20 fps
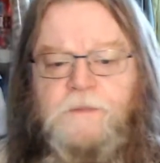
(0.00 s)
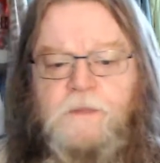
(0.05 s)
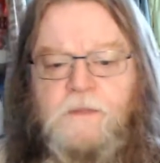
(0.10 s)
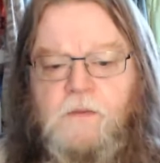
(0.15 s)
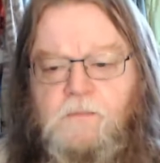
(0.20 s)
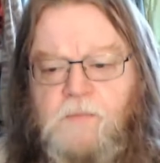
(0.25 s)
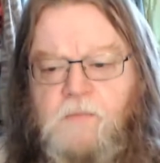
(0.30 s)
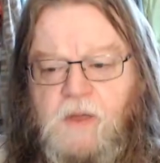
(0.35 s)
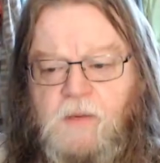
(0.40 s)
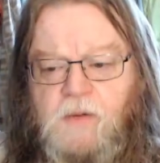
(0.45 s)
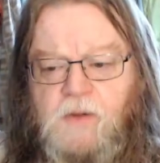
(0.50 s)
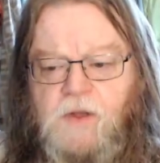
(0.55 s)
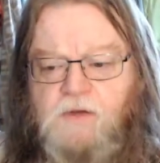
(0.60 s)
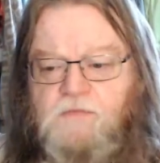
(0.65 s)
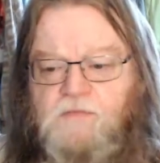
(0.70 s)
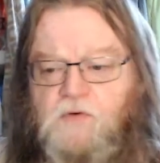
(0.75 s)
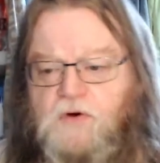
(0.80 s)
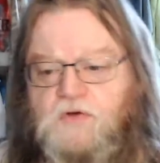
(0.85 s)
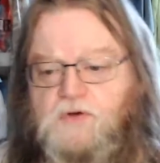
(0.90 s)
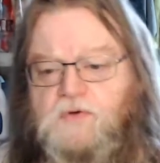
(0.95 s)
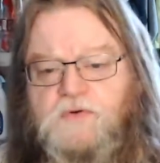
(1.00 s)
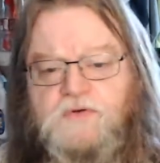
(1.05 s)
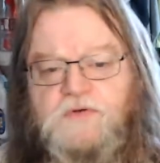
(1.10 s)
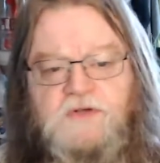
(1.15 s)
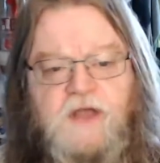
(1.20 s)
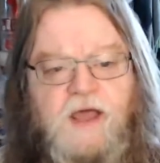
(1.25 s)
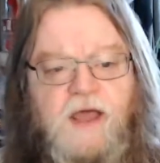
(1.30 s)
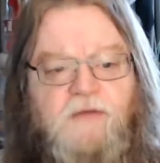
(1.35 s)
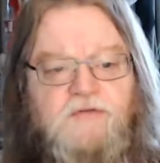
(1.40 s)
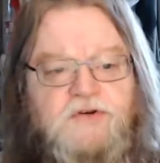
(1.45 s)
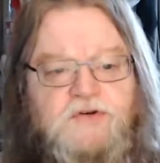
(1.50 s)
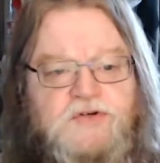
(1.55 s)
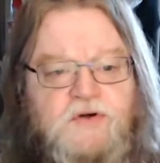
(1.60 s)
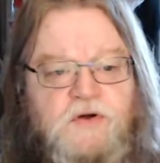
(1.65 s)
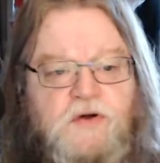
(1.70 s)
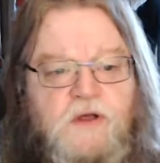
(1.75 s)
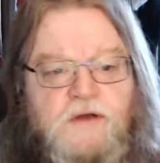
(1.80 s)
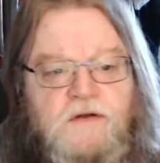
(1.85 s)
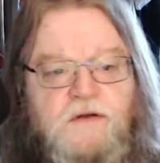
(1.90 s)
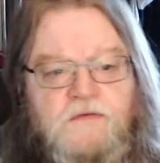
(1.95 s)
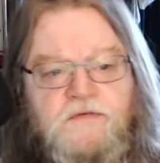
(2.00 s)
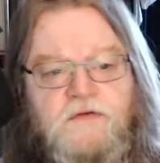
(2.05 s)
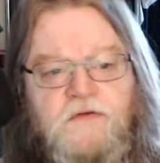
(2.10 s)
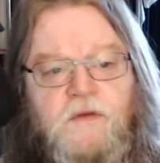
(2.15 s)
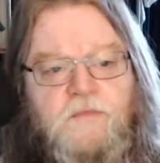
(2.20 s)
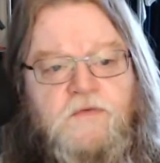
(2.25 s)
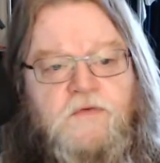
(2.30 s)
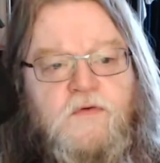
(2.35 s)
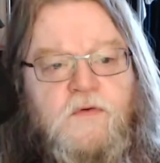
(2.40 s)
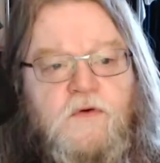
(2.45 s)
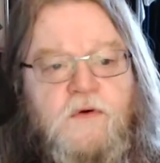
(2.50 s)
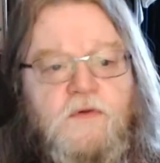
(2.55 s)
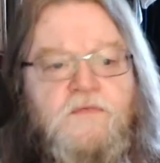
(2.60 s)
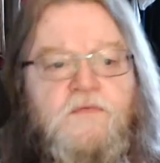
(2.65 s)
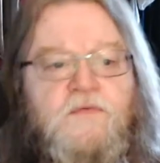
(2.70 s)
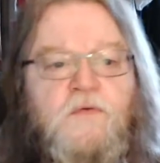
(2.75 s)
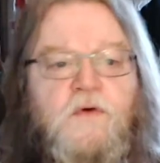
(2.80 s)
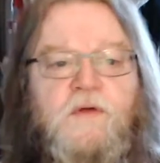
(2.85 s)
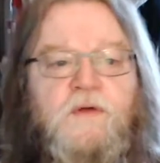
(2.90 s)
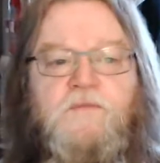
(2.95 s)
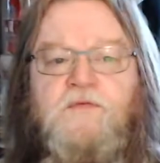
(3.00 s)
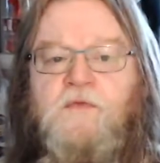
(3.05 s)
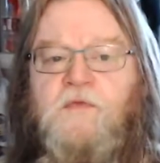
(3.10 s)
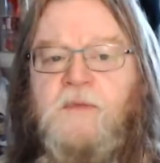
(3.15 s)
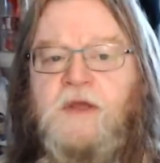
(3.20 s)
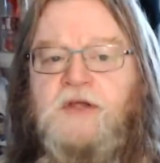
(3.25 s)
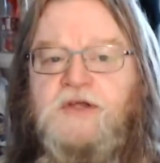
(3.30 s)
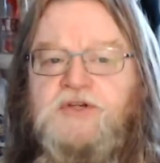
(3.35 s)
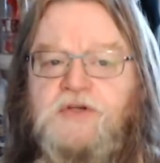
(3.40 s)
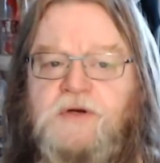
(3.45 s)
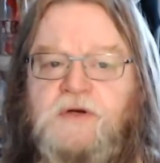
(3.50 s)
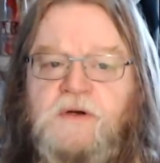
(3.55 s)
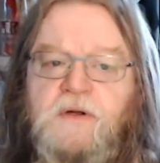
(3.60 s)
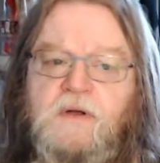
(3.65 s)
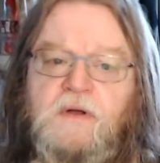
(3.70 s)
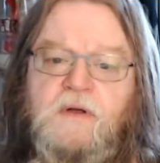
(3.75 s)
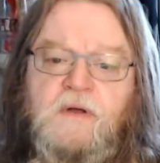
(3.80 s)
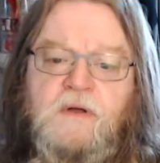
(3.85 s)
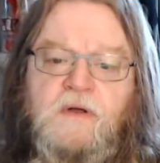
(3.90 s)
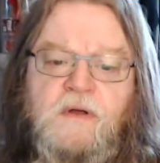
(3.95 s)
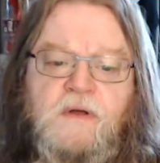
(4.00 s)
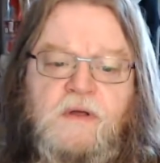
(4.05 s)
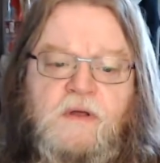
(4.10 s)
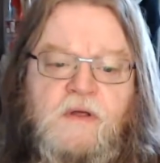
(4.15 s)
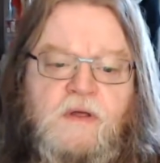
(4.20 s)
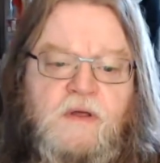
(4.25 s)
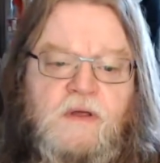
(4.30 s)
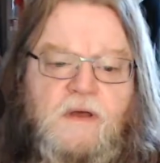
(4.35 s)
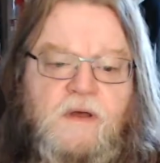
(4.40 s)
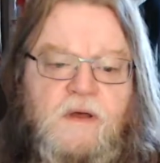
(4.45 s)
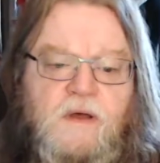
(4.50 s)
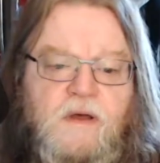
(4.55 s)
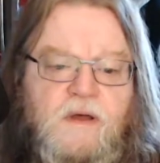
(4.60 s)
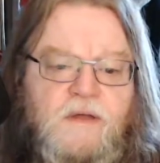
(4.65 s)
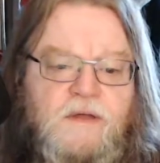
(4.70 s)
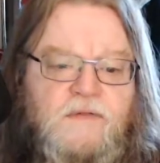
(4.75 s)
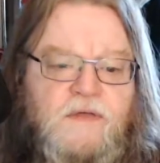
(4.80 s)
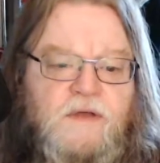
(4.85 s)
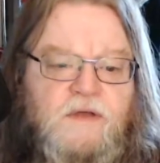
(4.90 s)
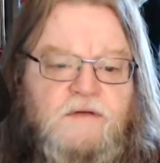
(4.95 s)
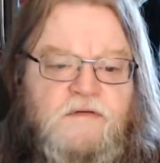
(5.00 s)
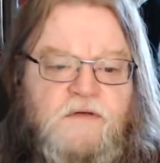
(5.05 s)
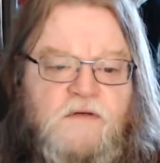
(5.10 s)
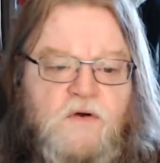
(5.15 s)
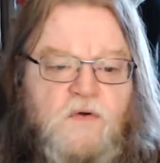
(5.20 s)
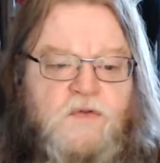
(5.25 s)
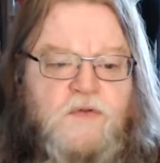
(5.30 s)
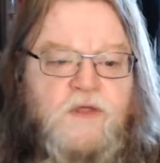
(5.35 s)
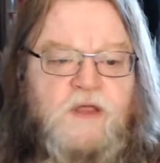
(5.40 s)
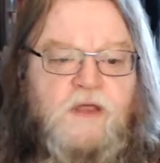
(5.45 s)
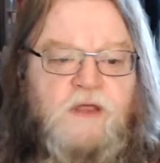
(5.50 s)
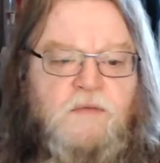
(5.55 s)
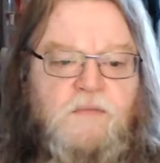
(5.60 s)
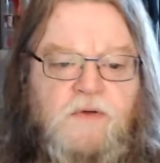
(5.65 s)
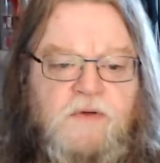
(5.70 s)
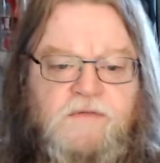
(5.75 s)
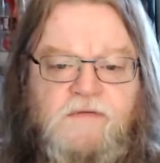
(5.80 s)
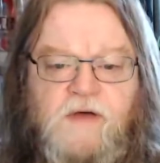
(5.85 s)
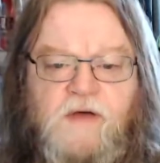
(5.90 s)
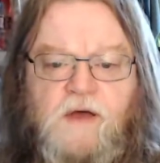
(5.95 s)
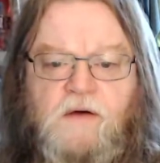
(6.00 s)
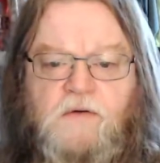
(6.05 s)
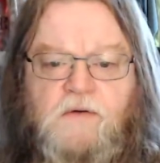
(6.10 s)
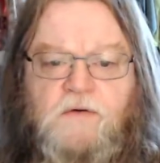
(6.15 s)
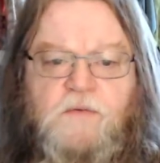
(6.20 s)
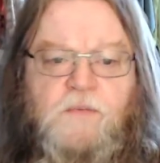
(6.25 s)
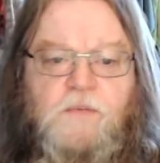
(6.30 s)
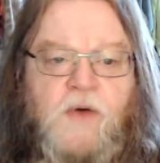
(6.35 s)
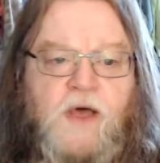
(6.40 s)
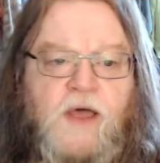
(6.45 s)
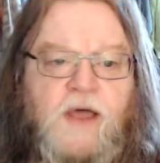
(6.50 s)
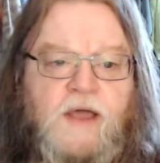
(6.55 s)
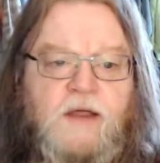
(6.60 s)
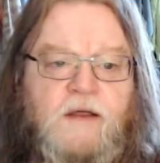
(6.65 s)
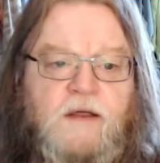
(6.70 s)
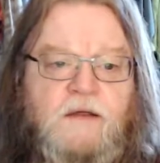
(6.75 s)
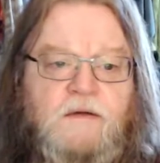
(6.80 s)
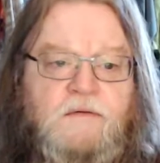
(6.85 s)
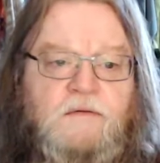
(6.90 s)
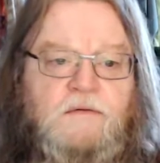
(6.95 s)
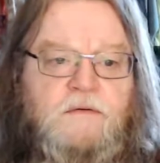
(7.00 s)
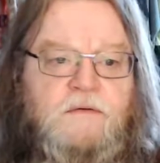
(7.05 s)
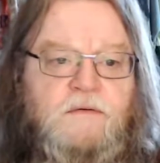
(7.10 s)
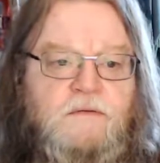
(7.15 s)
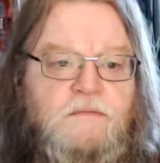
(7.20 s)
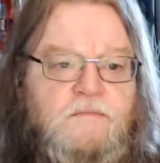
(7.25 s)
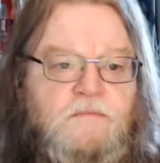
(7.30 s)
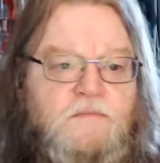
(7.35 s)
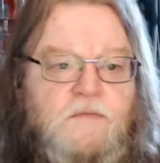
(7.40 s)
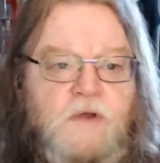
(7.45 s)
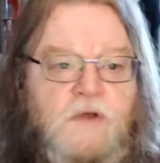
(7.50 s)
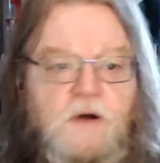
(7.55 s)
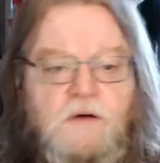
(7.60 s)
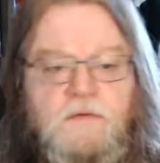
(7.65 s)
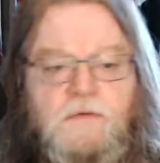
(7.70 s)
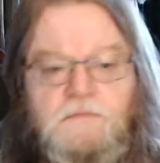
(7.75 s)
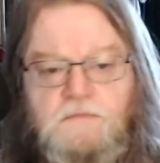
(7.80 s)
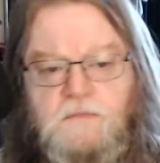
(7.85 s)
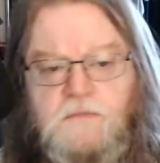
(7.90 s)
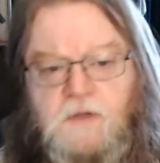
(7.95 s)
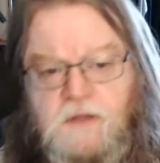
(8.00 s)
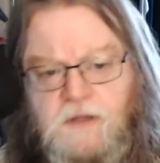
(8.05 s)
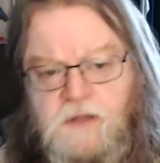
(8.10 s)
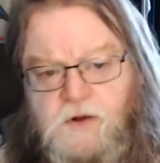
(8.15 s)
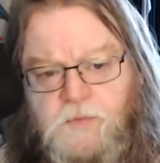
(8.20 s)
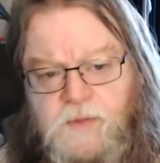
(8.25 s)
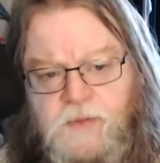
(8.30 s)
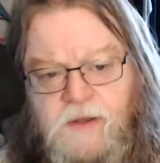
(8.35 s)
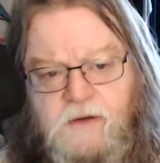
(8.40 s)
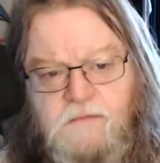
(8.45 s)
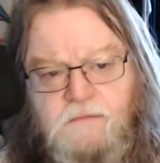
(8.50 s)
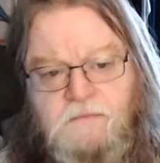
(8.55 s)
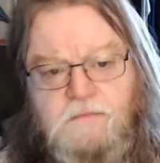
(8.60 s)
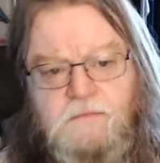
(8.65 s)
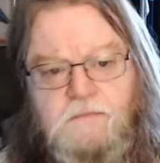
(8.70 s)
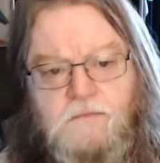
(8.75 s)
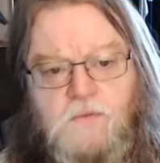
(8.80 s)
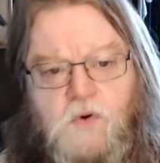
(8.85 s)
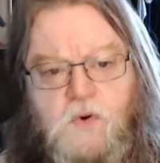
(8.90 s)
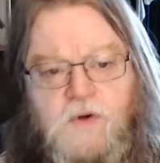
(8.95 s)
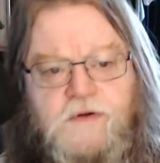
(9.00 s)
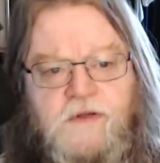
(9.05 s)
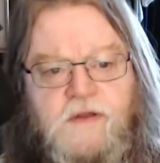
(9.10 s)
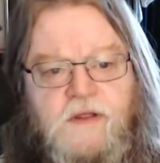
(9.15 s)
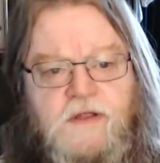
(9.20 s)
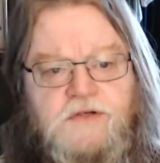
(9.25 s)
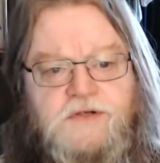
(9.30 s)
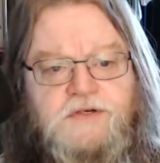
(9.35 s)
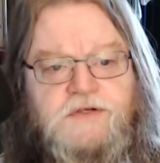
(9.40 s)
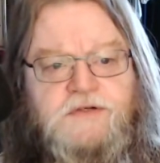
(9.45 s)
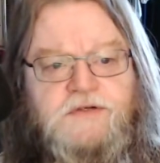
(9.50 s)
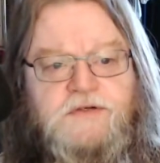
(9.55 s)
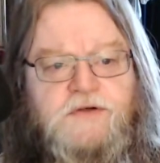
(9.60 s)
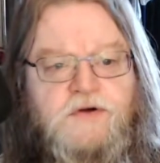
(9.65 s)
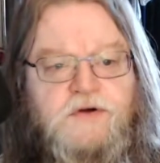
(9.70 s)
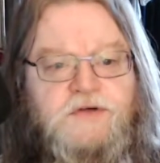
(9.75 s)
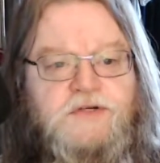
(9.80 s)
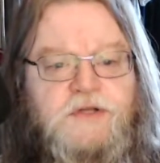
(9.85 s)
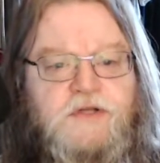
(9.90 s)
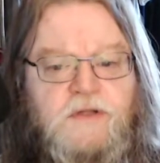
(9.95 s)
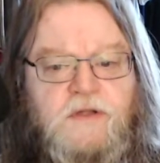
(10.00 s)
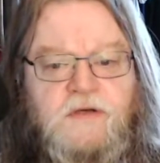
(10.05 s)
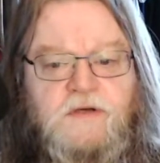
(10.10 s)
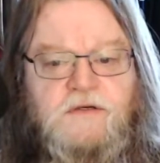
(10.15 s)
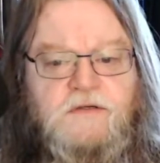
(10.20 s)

Maybe a virtual scavenger hunt of some sort for information. Things that only can be found by a little bit more diligent searching than just